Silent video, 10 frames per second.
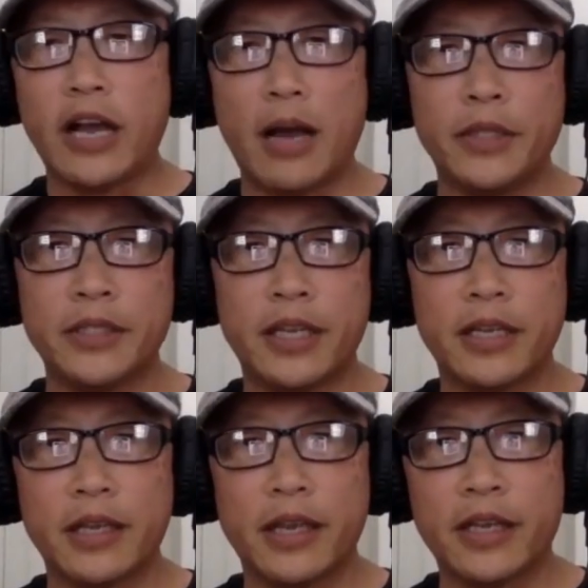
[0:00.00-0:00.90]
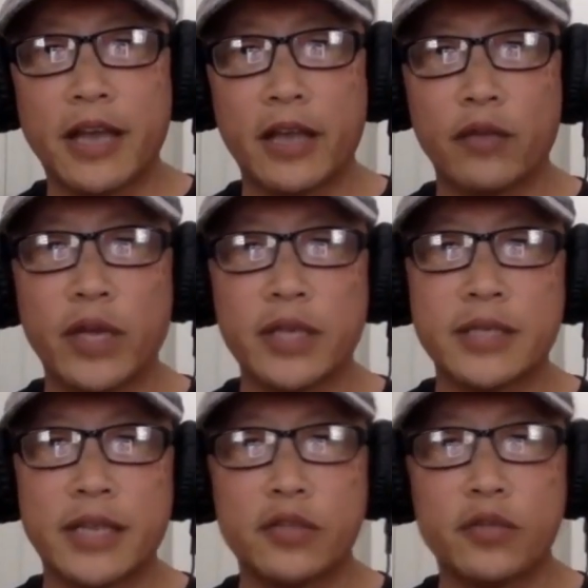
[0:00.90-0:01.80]
commented in, in kind ways
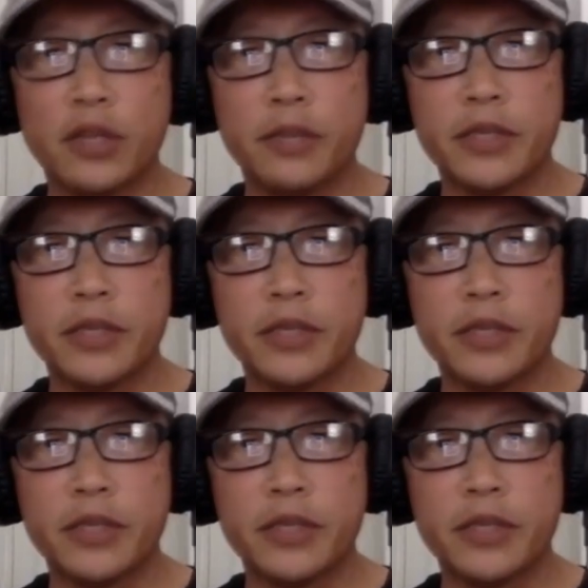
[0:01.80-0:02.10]
that it's really